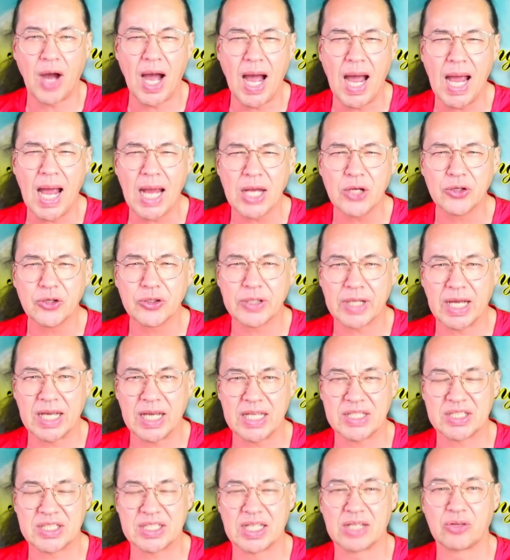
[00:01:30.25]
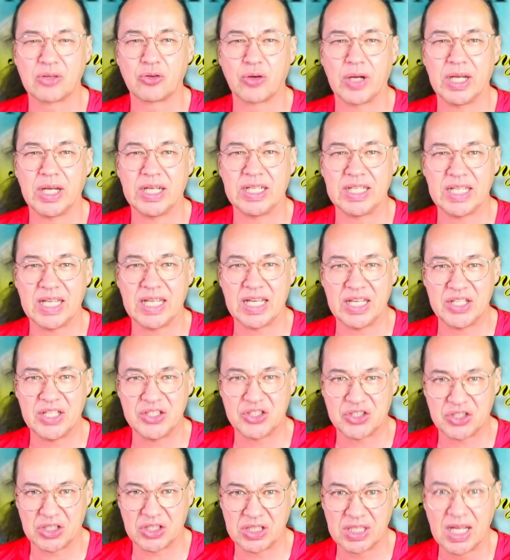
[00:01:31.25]
ionizing
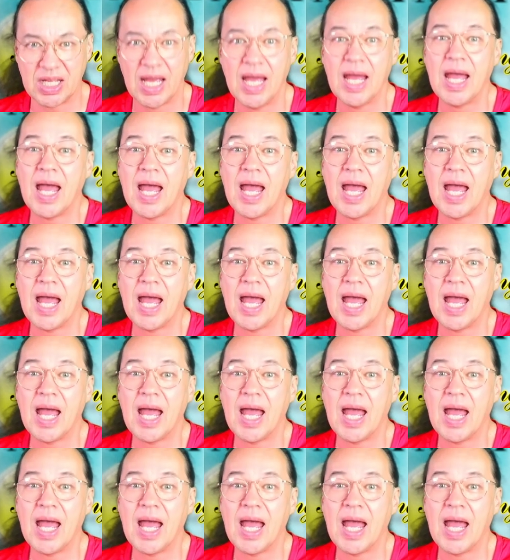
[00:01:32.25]
radiation.